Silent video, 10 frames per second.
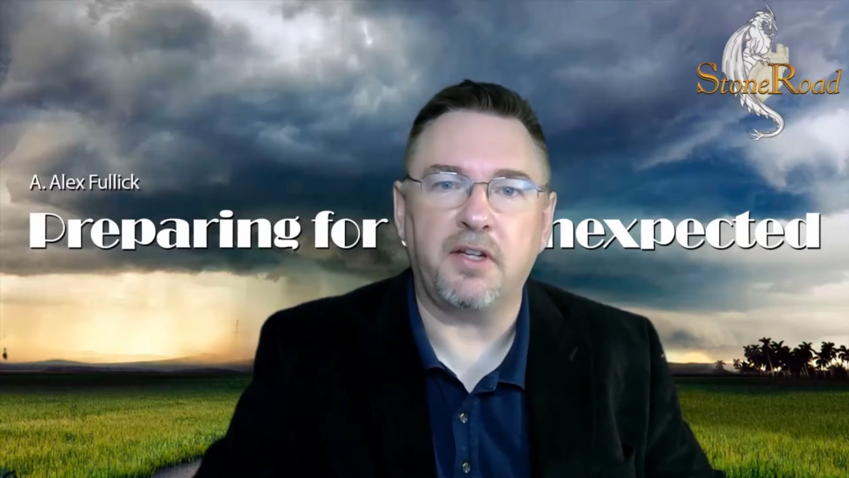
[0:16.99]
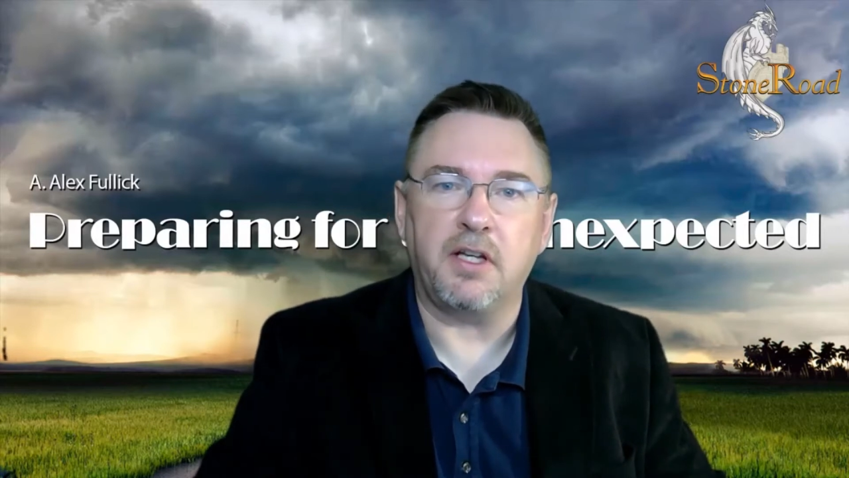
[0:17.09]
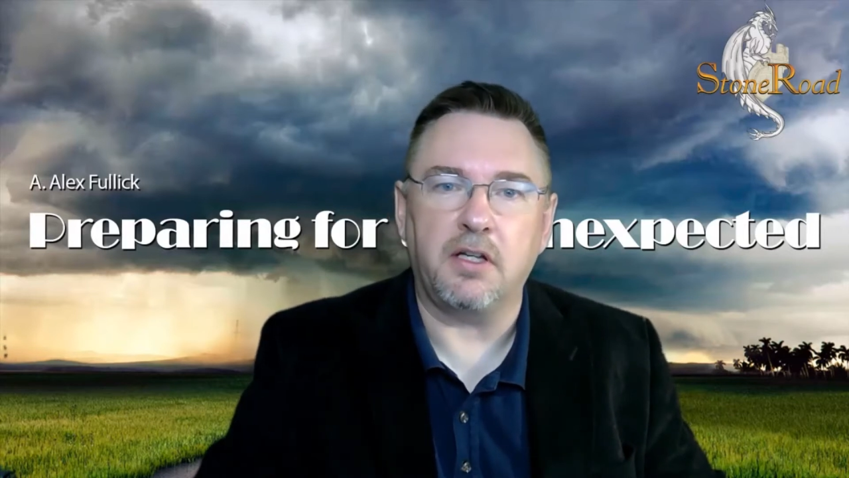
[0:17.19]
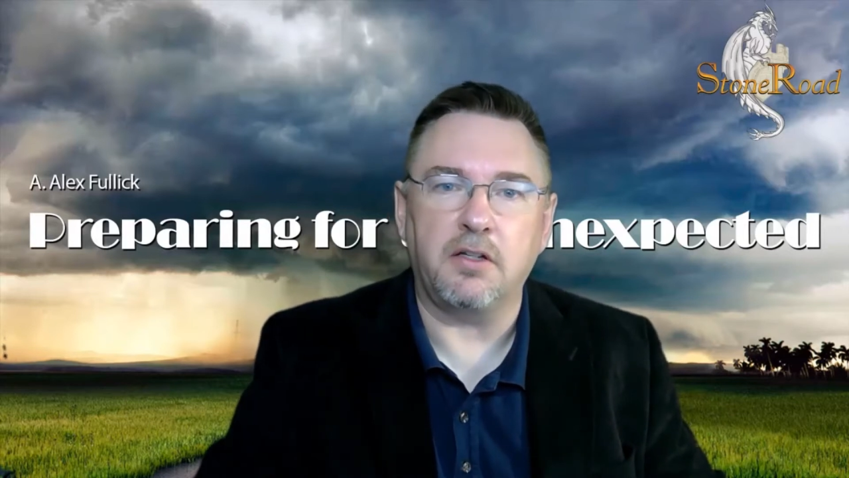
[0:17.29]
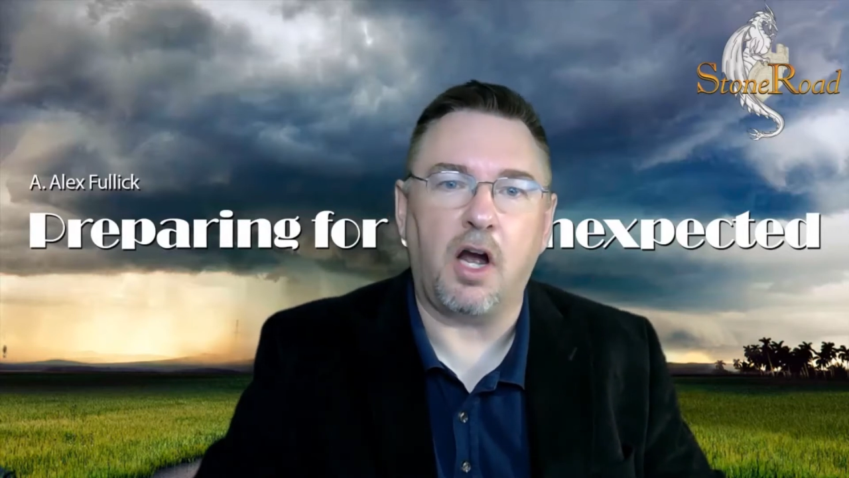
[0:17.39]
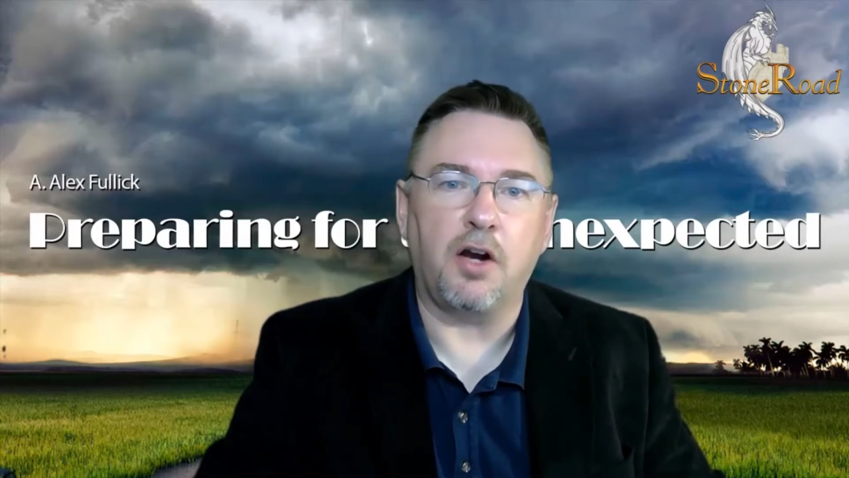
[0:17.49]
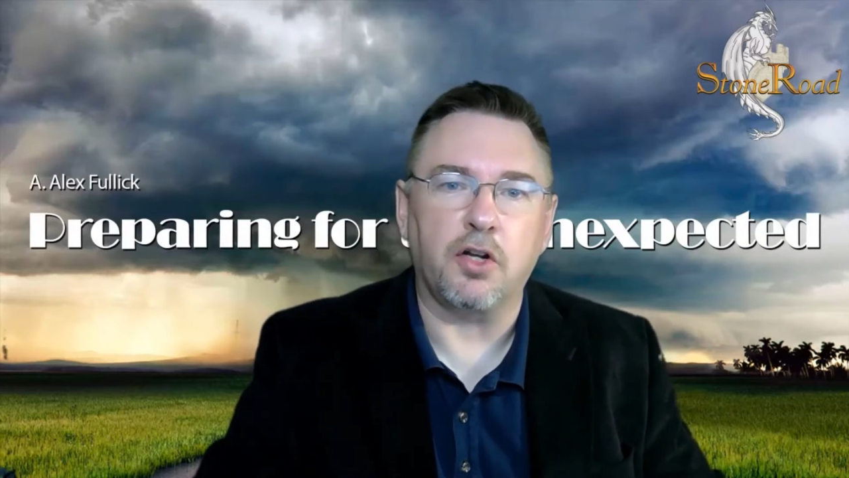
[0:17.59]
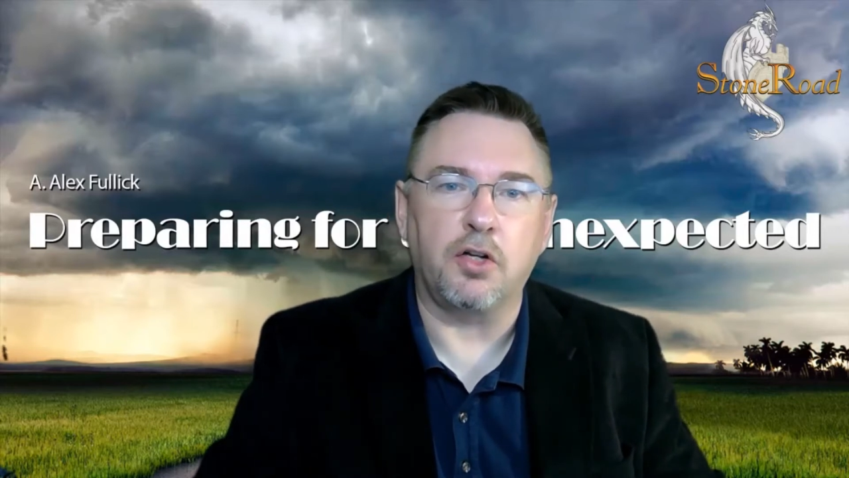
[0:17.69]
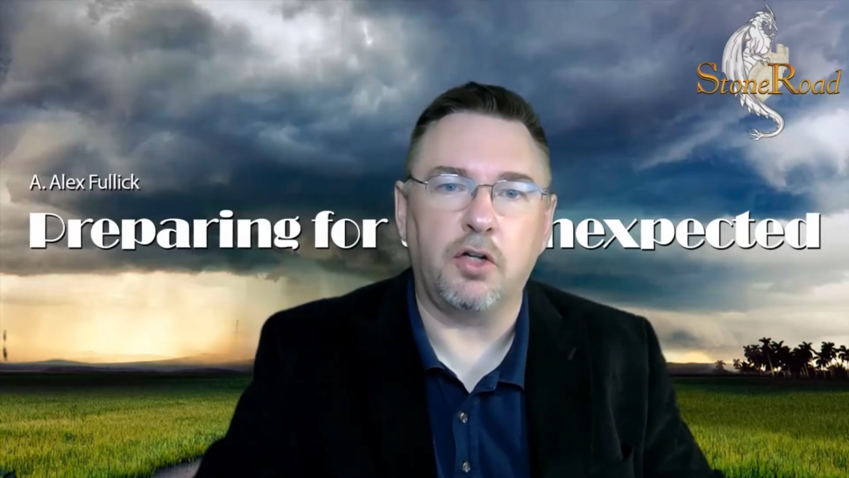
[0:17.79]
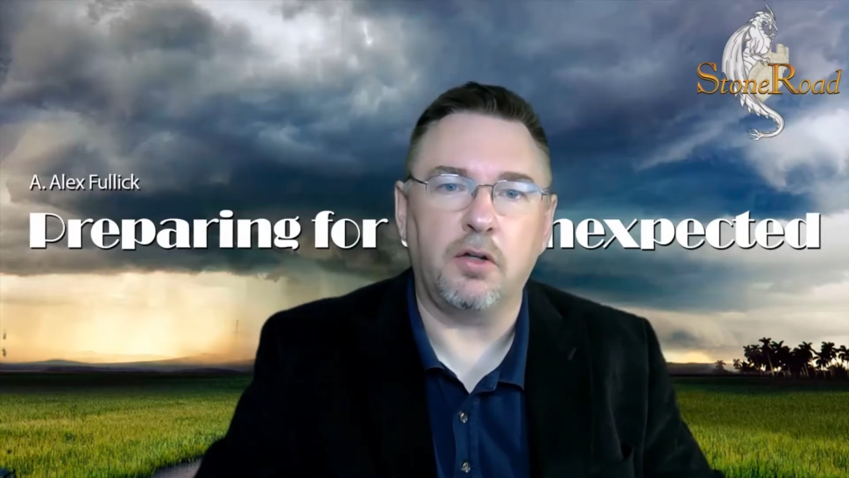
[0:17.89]
it in an
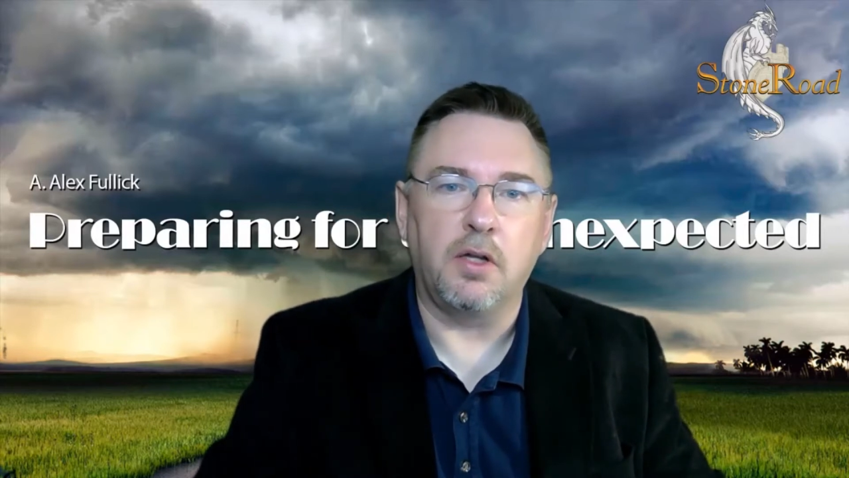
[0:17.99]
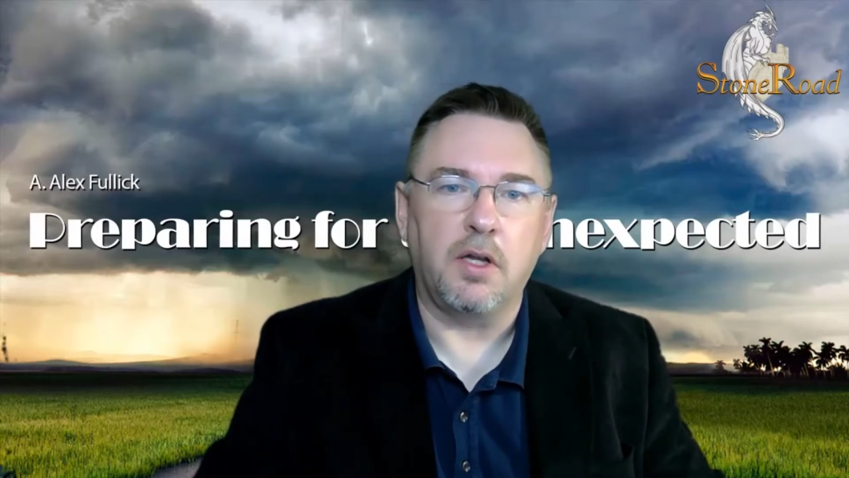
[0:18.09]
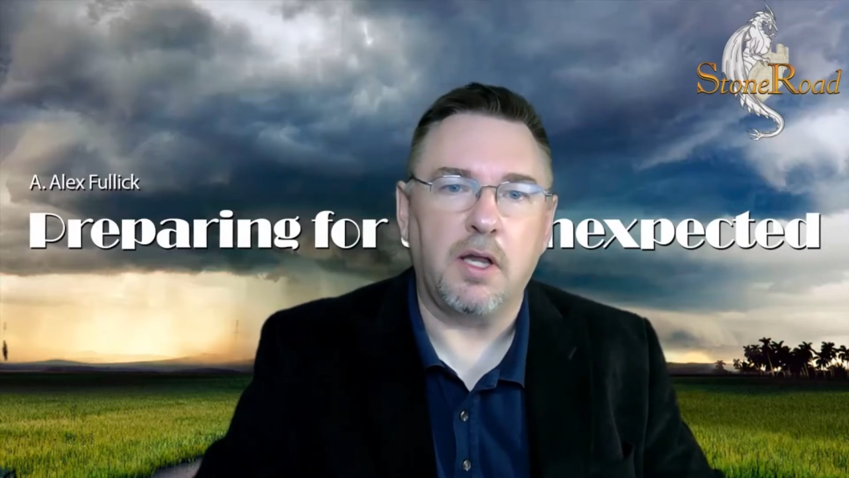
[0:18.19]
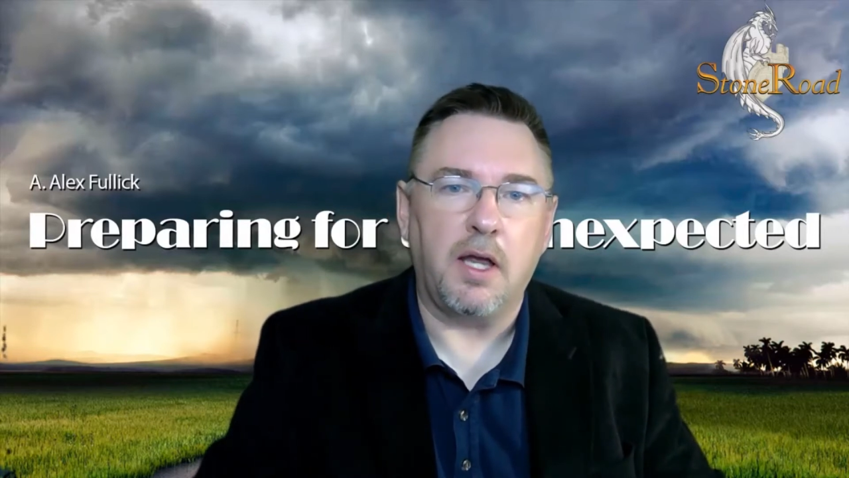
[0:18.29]
article